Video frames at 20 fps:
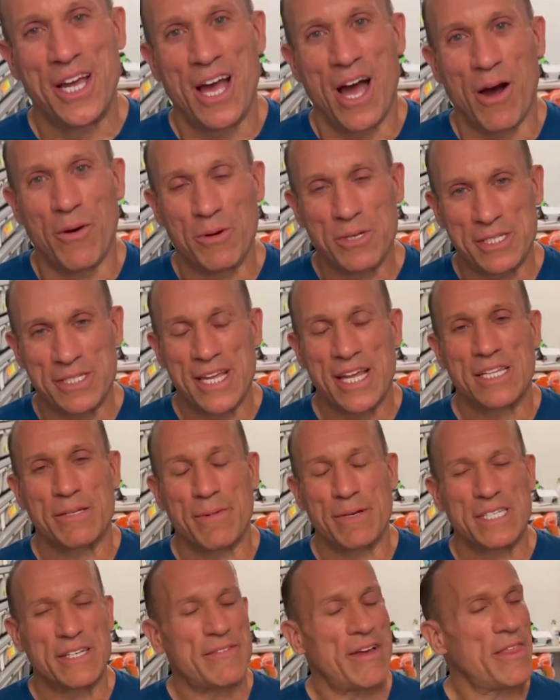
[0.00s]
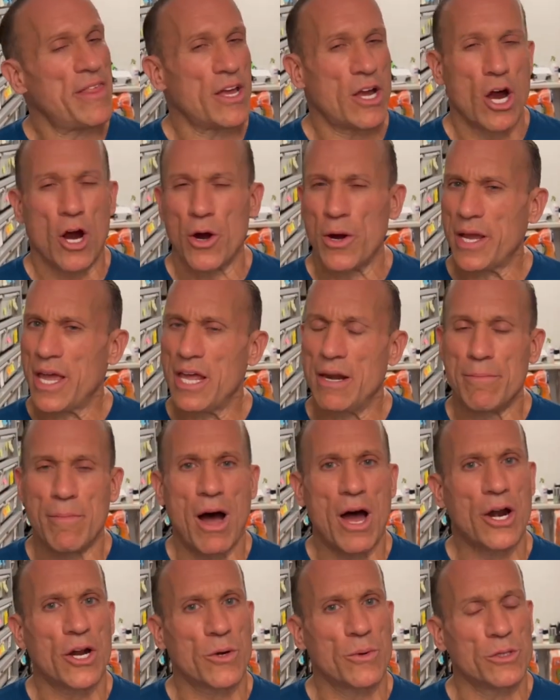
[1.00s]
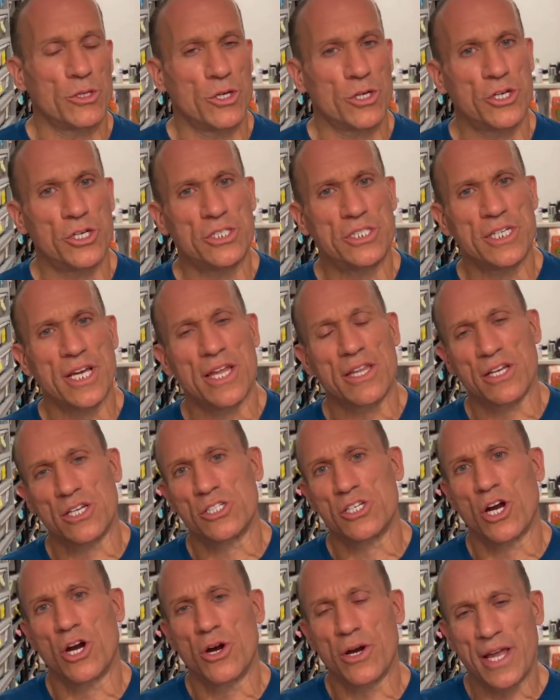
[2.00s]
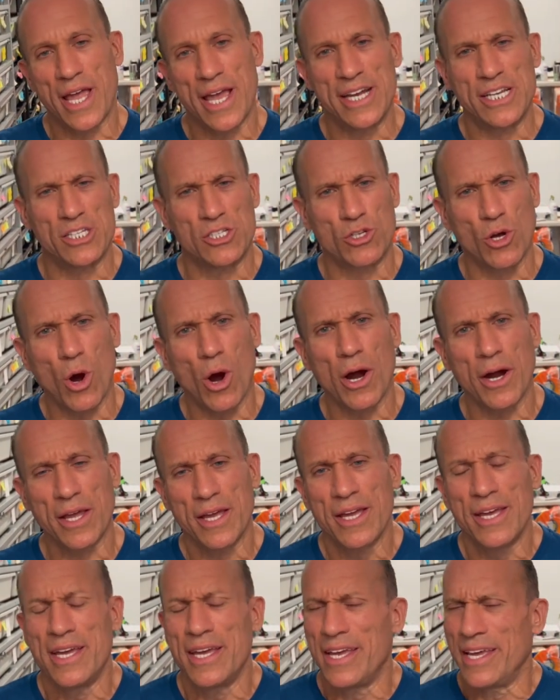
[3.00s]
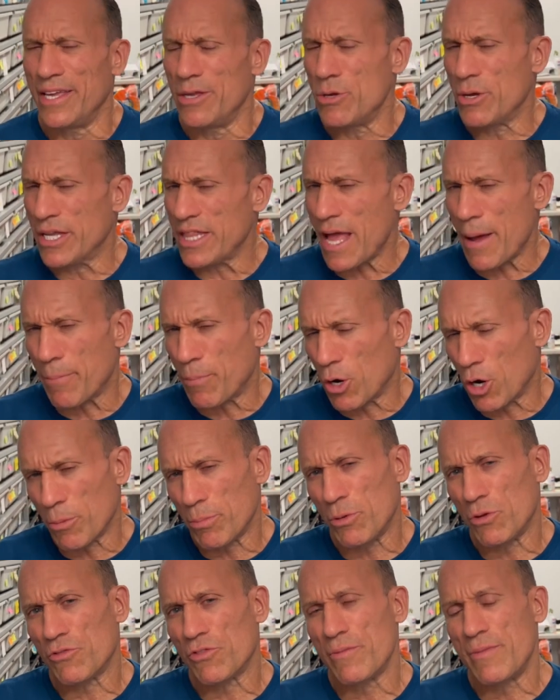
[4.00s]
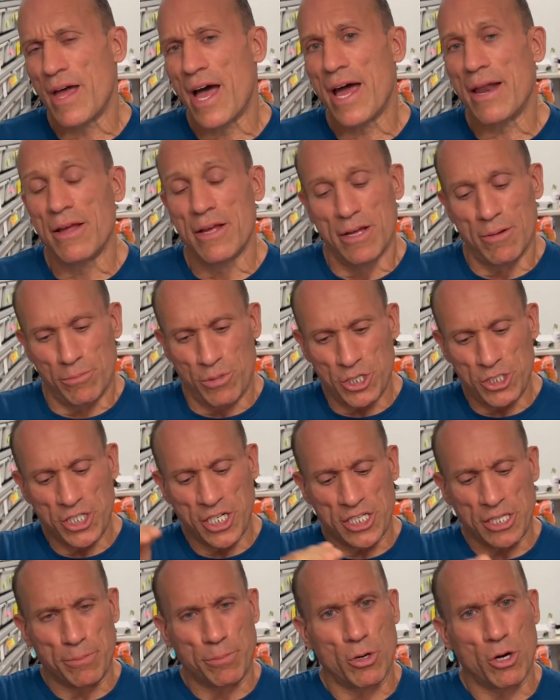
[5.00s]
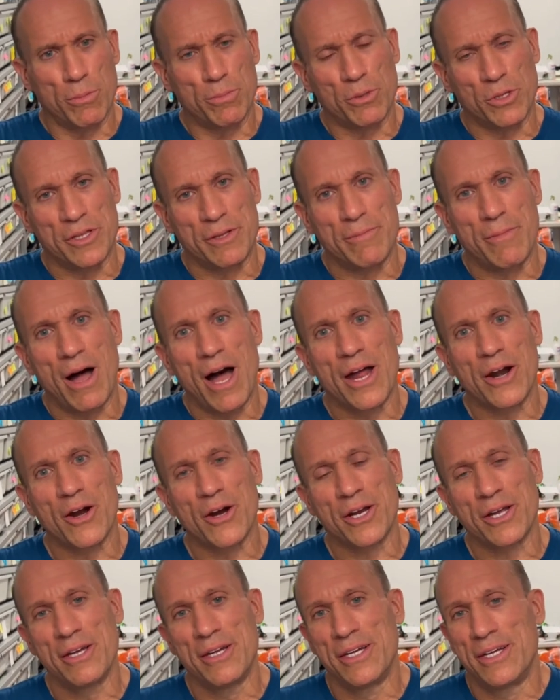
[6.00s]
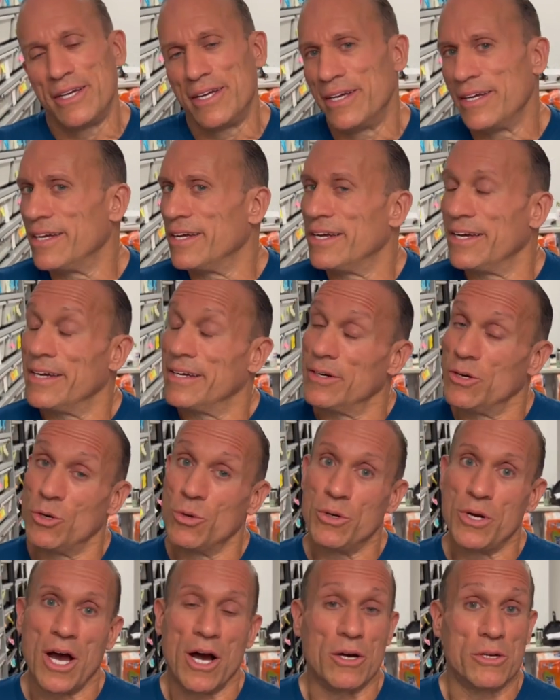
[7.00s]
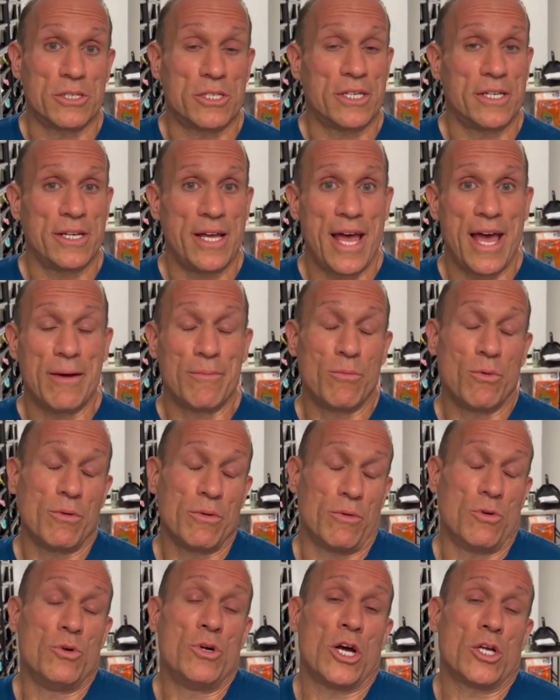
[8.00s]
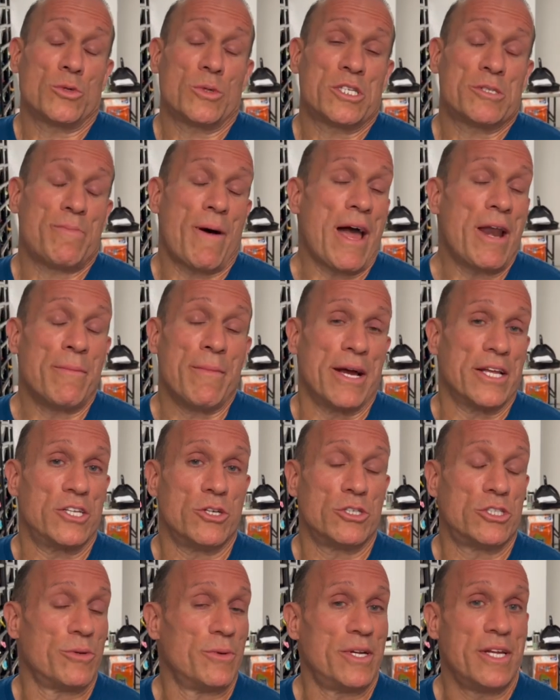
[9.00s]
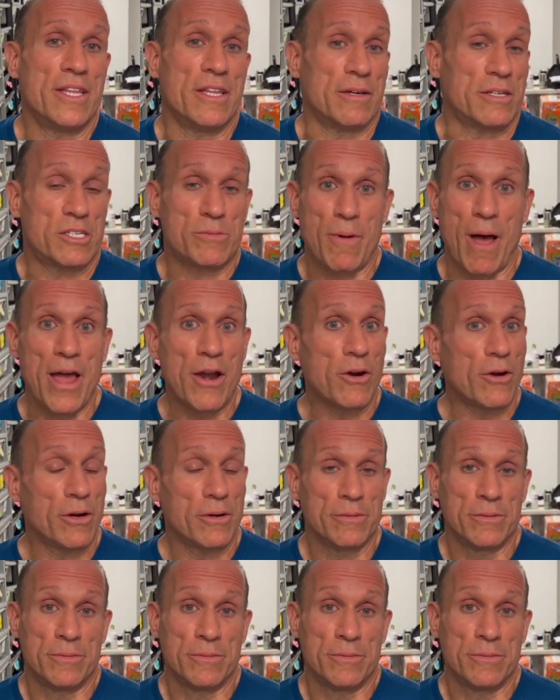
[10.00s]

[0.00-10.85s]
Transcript: I always said to myself, I think hurricane and monarch would look good together because hurricane is dark. You get that purple from that. Plus you get the purple and the monarch. Who knows? And who knows what spider might do to it either. Spider,